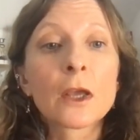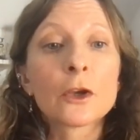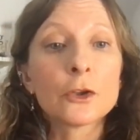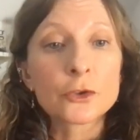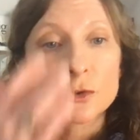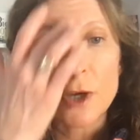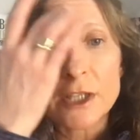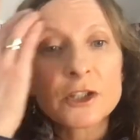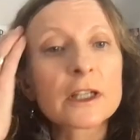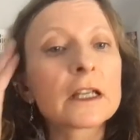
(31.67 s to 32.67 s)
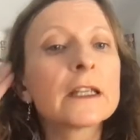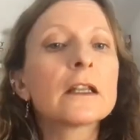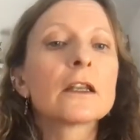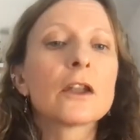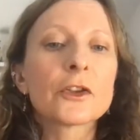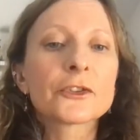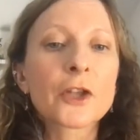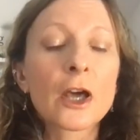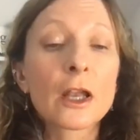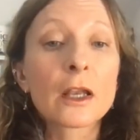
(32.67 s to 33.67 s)
who tragically lost
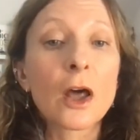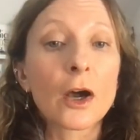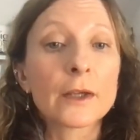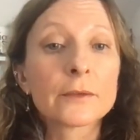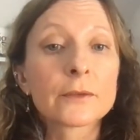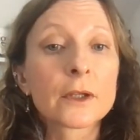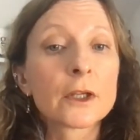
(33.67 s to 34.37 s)
her life